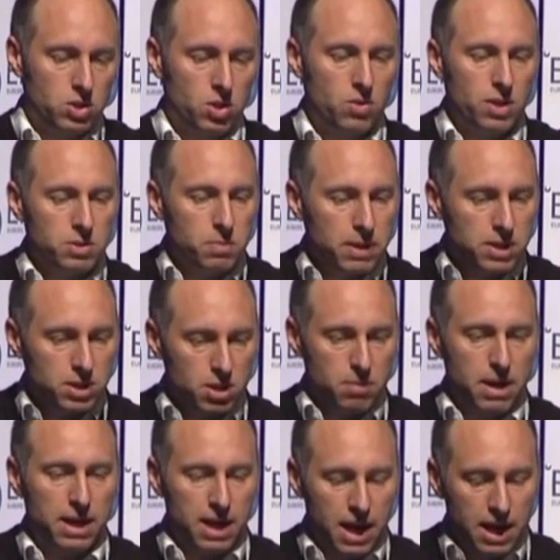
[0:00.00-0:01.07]
So there's been some
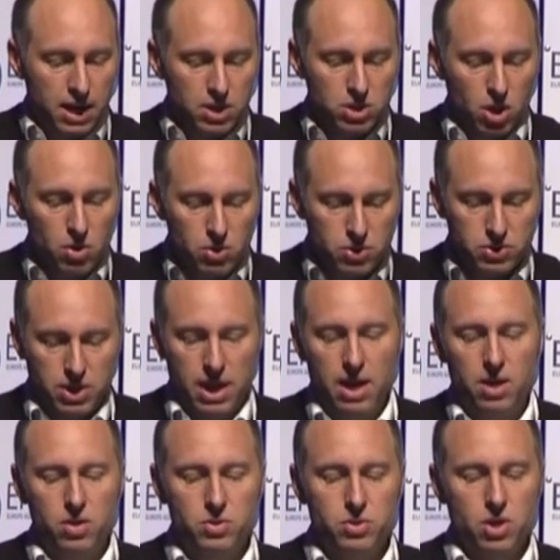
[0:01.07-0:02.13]
anecdotal
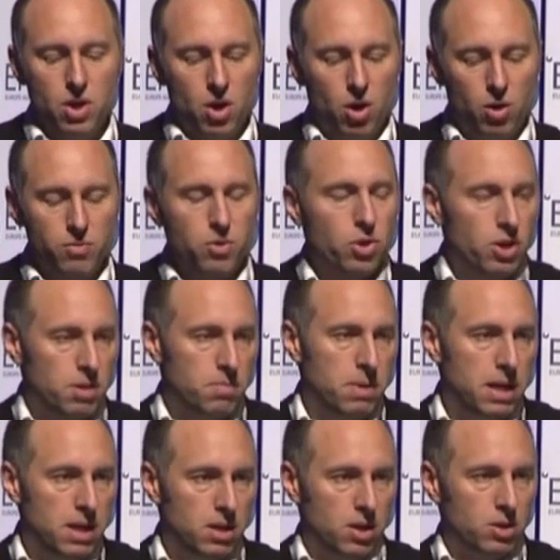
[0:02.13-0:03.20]
tales of could it
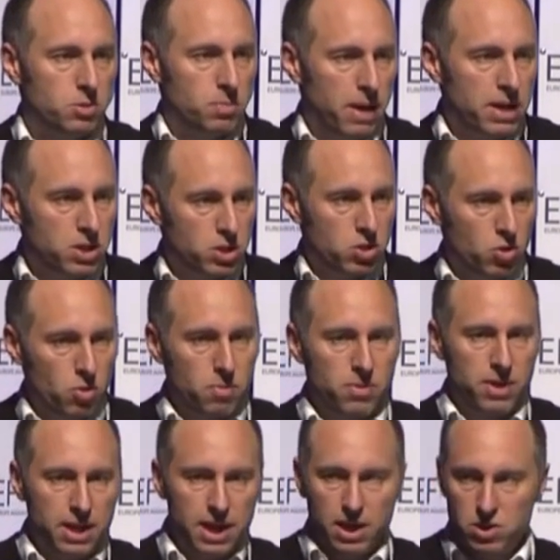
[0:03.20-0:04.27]
be that as patients'
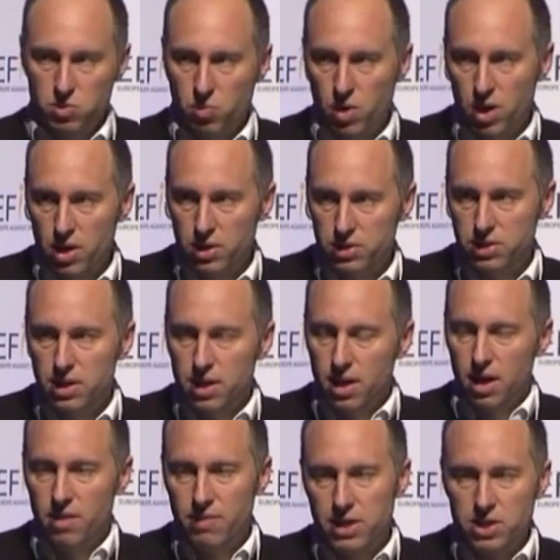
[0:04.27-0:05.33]
neuropathy gets worse,
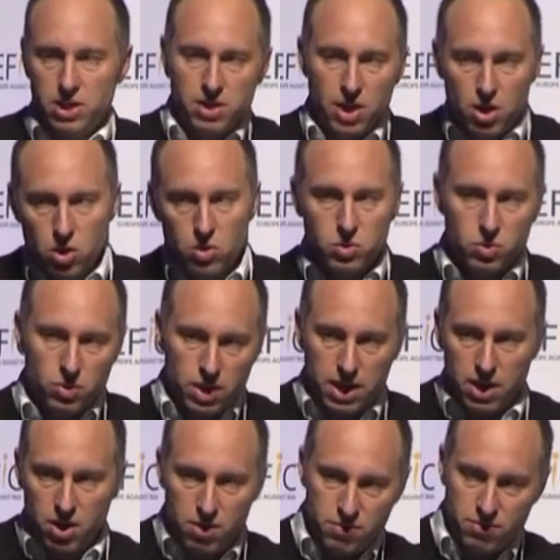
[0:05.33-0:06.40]
eventually they lose all their
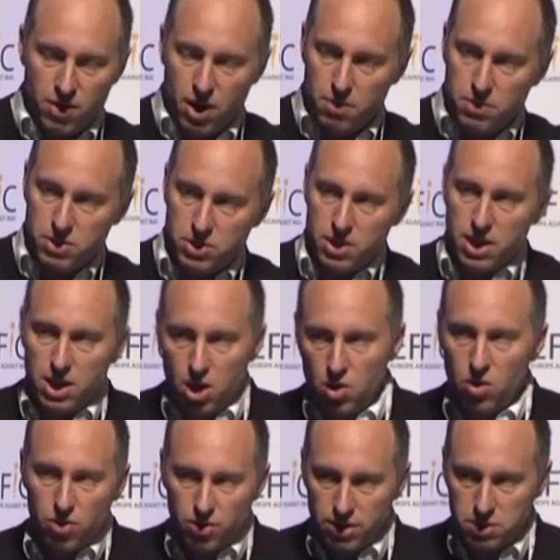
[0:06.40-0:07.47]
nerve fibers and they no
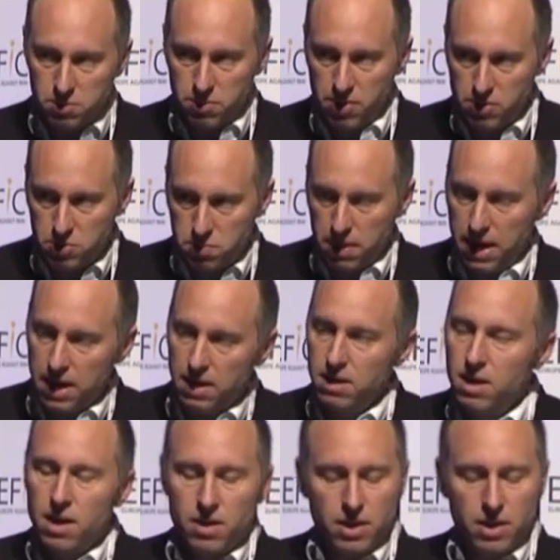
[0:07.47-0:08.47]
longer experience pain.